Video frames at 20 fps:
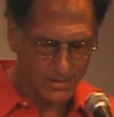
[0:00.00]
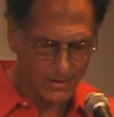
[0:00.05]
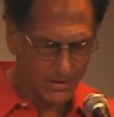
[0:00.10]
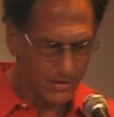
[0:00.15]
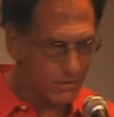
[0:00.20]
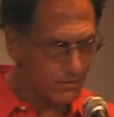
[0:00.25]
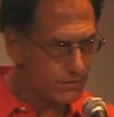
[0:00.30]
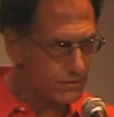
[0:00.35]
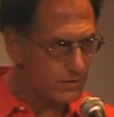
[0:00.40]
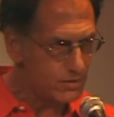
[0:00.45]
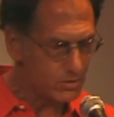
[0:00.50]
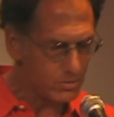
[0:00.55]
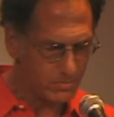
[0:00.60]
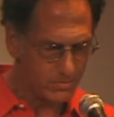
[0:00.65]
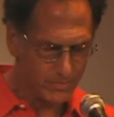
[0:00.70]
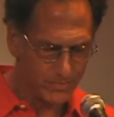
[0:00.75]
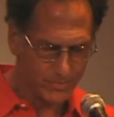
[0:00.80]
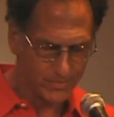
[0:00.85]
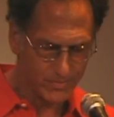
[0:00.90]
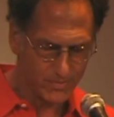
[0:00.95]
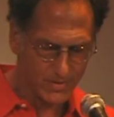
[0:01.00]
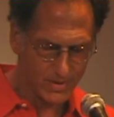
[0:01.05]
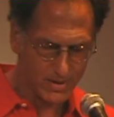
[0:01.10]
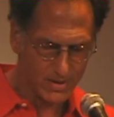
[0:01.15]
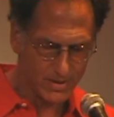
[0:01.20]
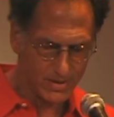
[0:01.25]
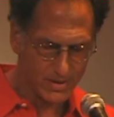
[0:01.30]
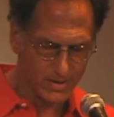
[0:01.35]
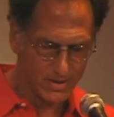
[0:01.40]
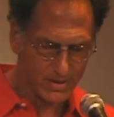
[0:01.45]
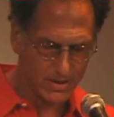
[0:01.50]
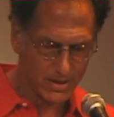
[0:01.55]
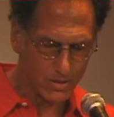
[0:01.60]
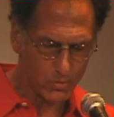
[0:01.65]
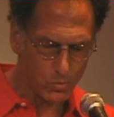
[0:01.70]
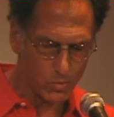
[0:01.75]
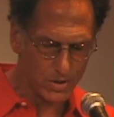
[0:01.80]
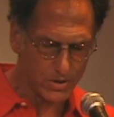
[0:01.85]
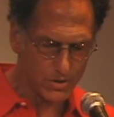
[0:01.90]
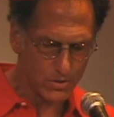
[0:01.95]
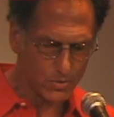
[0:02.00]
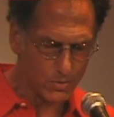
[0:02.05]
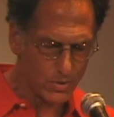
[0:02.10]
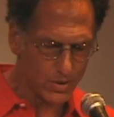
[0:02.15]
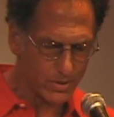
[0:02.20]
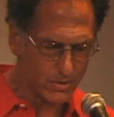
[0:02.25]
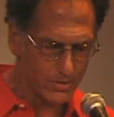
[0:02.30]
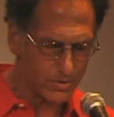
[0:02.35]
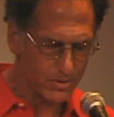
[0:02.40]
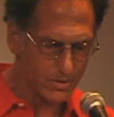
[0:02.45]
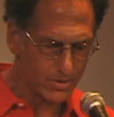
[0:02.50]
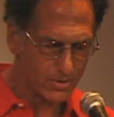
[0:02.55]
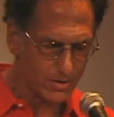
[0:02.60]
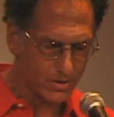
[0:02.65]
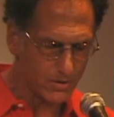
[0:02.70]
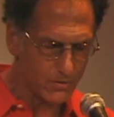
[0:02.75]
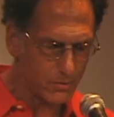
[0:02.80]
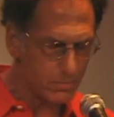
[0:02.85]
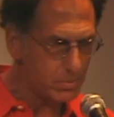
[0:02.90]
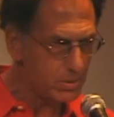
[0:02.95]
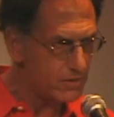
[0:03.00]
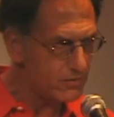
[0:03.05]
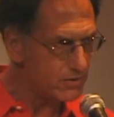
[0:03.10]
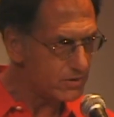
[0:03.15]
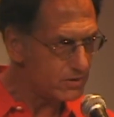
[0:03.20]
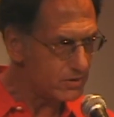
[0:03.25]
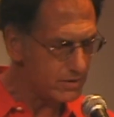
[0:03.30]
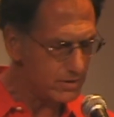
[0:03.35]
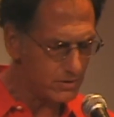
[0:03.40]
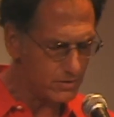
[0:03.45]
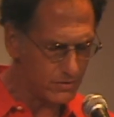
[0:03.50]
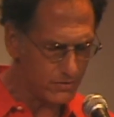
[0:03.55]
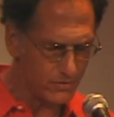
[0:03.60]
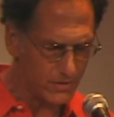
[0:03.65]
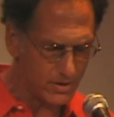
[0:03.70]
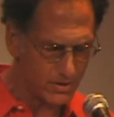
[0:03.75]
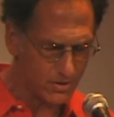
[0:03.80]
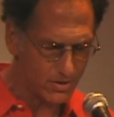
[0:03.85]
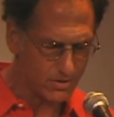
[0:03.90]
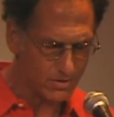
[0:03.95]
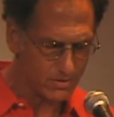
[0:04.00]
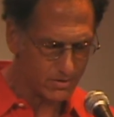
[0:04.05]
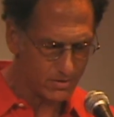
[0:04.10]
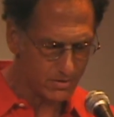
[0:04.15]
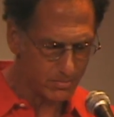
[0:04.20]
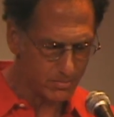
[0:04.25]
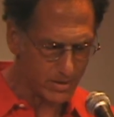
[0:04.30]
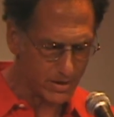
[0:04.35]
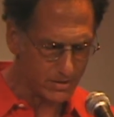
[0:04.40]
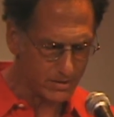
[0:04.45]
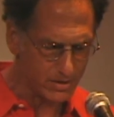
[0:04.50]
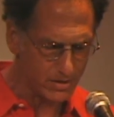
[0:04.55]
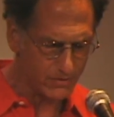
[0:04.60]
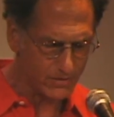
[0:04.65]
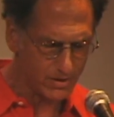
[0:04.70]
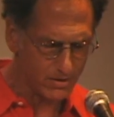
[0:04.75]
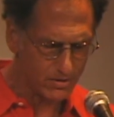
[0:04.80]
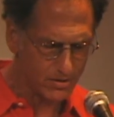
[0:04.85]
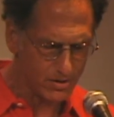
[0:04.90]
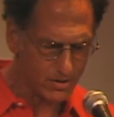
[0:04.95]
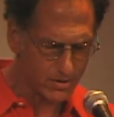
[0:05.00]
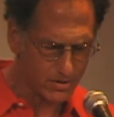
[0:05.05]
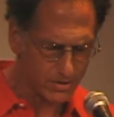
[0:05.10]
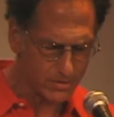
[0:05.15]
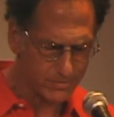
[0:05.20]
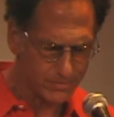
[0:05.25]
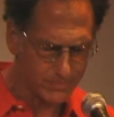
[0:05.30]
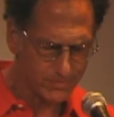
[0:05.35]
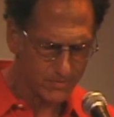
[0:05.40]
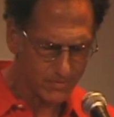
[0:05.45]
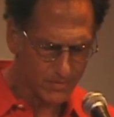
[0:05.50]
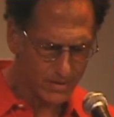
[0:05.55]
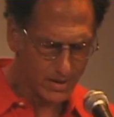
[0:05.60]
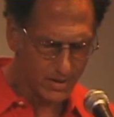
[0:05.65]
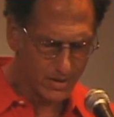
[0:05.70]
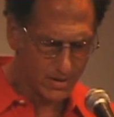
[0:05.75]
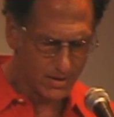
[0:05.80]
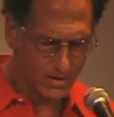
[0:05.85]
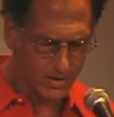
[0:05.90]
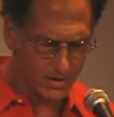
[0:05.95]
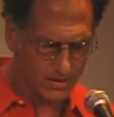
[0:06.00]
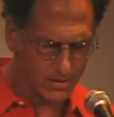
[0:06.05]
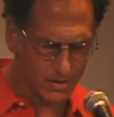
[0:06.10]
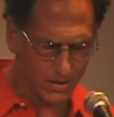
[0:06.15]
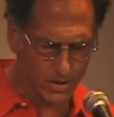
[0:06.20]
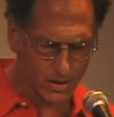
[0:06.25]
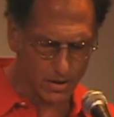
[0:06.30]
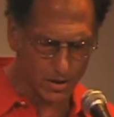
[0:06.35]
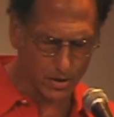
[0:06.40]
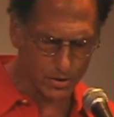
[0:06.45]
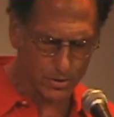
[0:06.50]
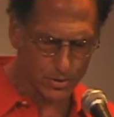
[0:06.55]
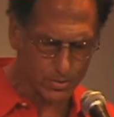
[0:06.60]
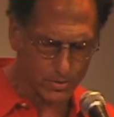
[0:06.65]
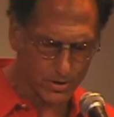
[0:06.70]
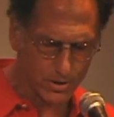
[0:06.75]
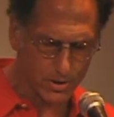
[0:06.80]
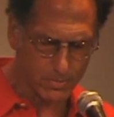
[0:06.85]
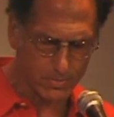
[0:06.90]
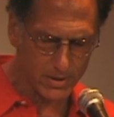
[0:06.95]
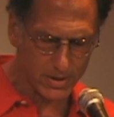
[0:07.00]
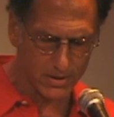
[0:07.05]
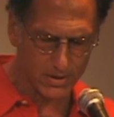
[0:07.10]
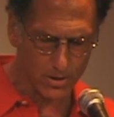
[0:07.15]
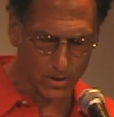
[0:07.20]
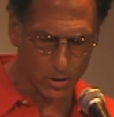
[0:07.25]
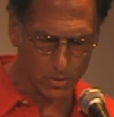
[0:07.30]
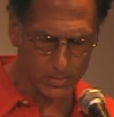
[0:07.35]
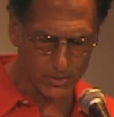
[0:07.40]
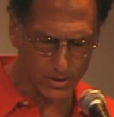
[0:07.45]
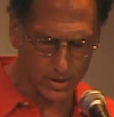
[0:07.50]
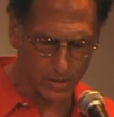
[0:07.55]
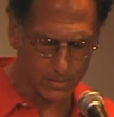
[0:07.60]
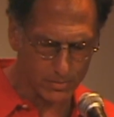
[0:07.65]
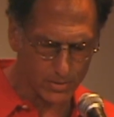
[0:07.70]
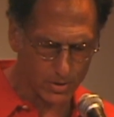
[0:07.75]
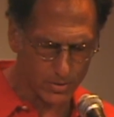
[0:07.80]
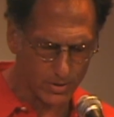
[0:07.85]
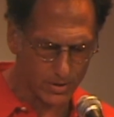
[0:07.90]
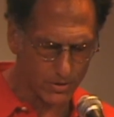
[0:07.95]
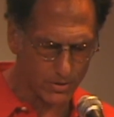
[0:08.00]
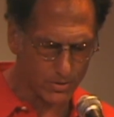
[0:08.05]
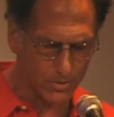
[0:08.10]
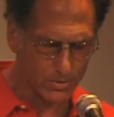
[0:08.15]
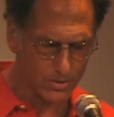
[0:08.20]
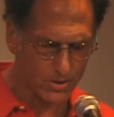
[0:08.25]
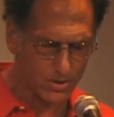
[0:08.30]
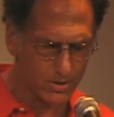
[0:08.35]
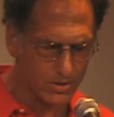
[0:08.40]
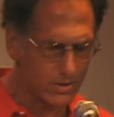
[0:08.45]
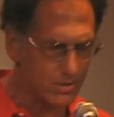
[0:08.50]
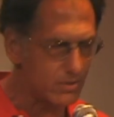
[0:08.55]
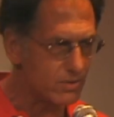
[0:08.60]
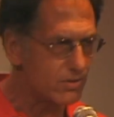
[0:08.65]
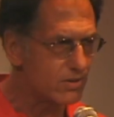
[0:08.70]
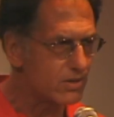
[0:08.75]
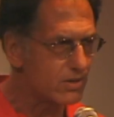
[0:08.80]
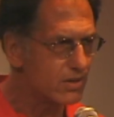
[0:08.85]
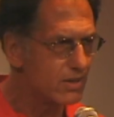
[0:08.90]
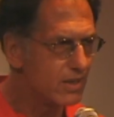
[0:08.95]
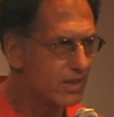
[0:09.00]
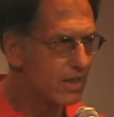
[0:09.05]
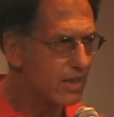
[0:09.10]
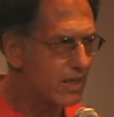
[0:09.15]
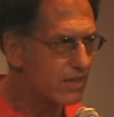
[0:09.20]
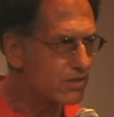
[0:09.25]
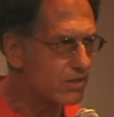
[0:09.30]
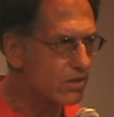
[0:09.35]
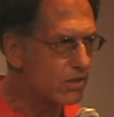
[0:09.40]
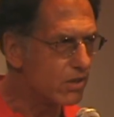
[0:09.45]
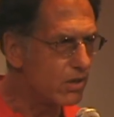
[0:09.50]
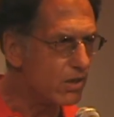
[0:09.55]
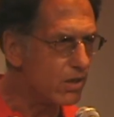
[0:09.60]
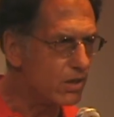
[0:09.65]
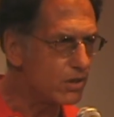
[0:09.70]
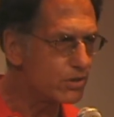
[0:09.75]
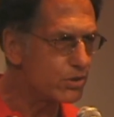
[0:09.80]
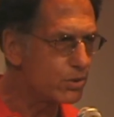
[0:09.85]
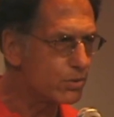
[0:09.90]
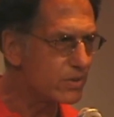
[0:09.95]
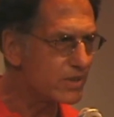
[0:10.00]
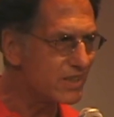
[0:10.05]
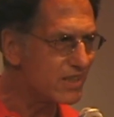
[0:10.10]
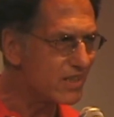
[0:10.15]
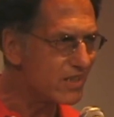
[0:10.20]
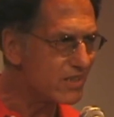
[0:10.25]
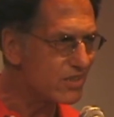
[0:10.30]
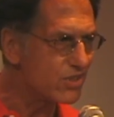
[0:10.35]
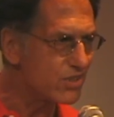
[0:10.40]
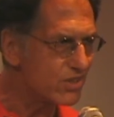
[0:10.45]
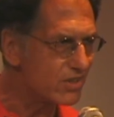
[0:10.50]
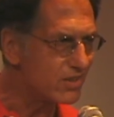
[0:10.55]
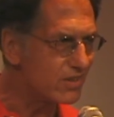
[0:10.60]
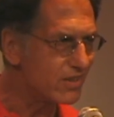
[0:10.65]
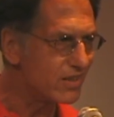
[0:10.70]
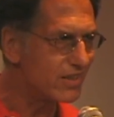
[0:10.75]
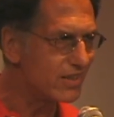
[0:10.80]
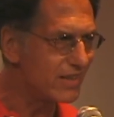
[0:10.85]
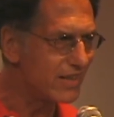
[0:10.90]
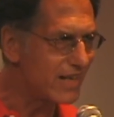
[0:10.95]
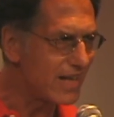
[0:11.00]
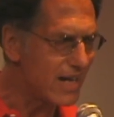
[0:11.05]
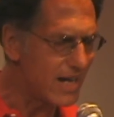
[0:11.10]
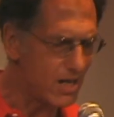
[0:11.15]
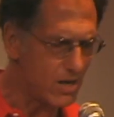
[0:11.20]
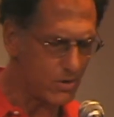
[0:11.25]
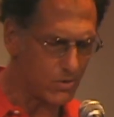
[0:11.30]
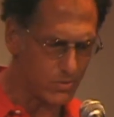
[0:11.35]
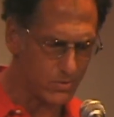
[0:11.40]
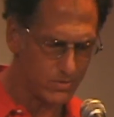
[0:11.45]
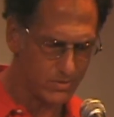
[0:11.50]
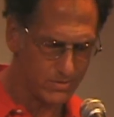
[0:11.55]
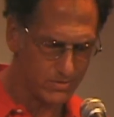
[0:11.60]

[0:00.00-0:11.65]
The film is at once a record of a pivotal intervention by the Living Theatre into the cultural space opened up during those years as a call to attention now.